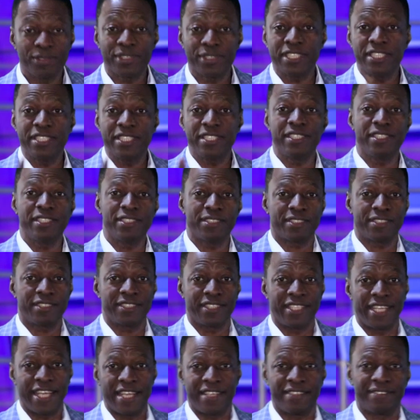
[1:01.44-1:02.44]
series
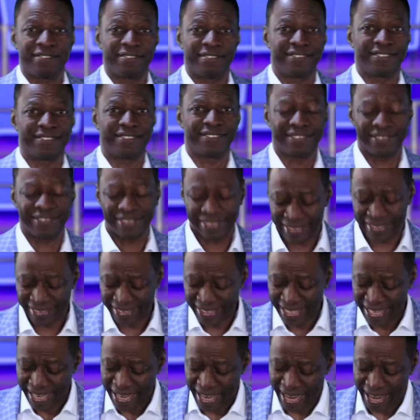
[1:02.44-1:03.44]
today.
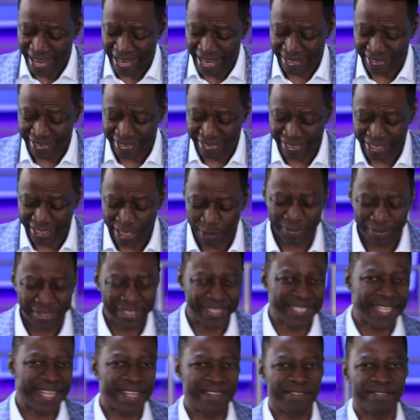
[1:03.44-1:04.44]
Acts chapter
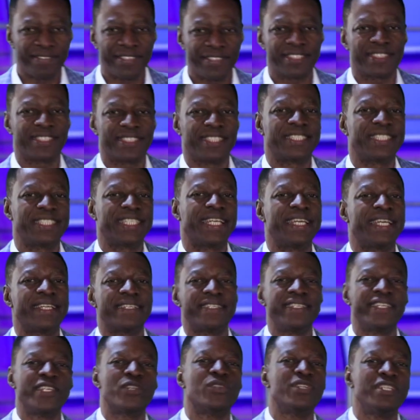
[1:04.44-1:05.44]
10, verse 38,
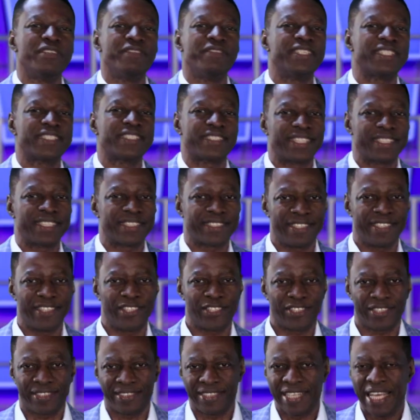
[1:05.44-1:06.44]
New Living
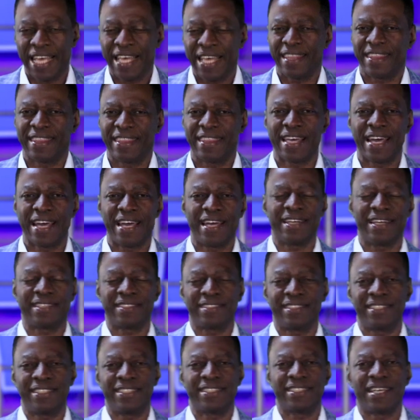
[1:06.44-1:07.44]
Translation. That
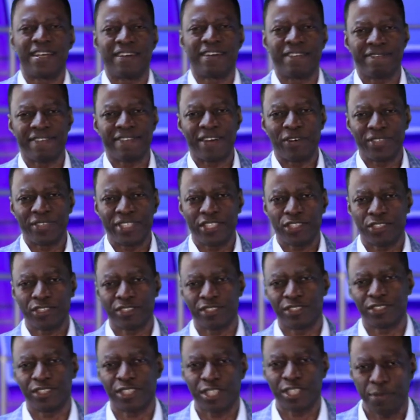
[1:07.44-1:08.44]
is our
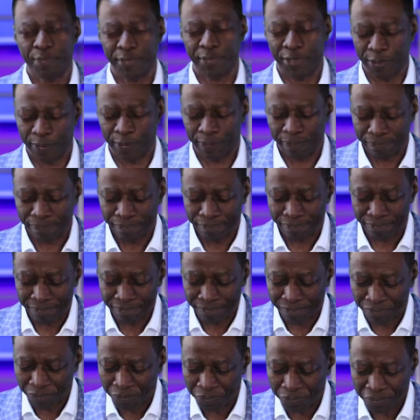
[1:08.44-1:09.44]
foundation scripture.
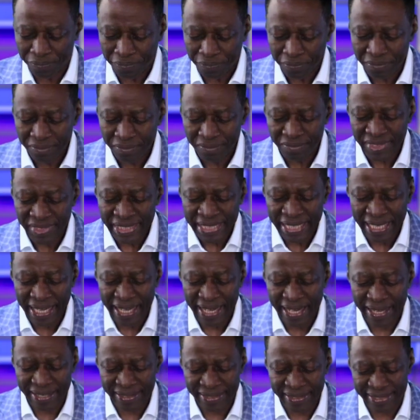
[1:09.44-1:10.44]

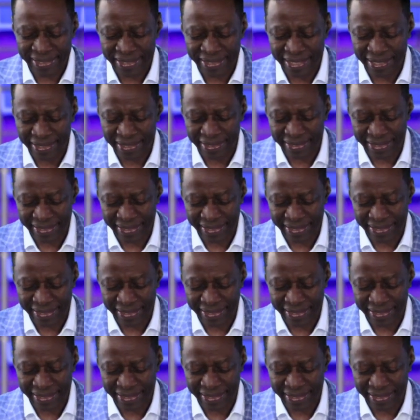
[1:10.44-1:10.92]
Acts 10,